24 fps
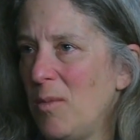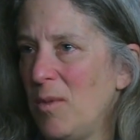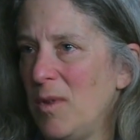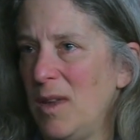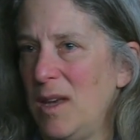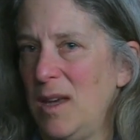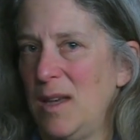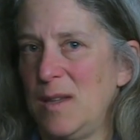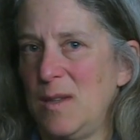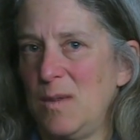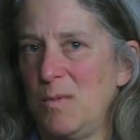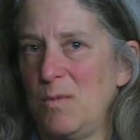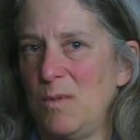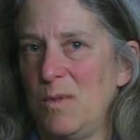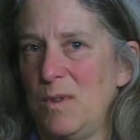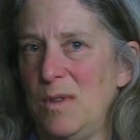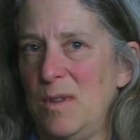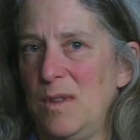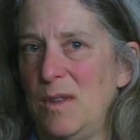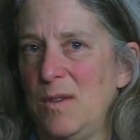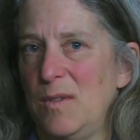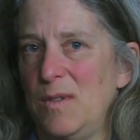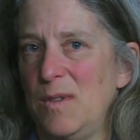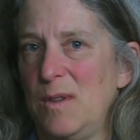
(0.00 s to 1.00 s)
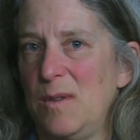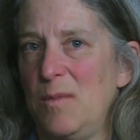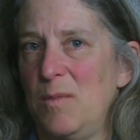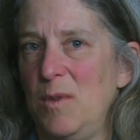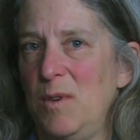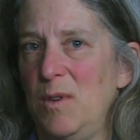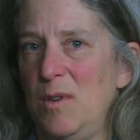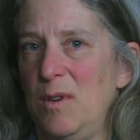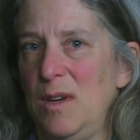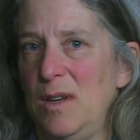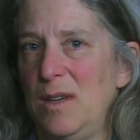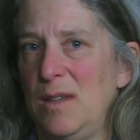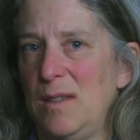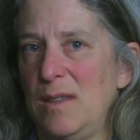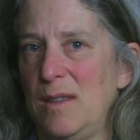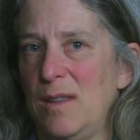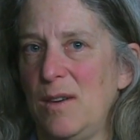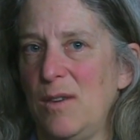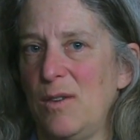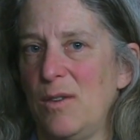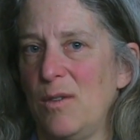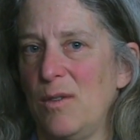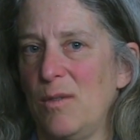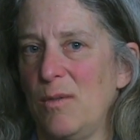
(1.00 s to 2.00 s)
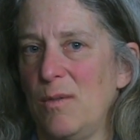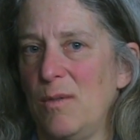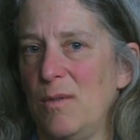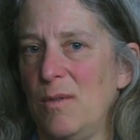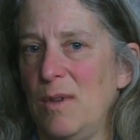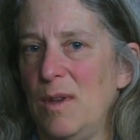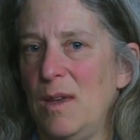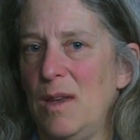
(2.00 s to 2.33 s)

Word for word: plants, when those communities that are